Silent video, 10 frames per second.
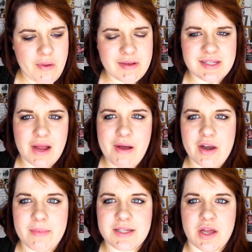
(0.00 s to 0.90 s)
We were sat
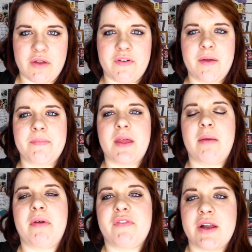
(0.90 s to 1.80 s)
around on my sofa
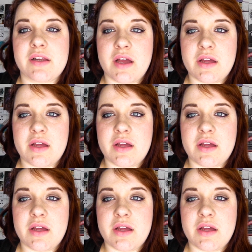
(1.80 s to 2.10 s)
and my friend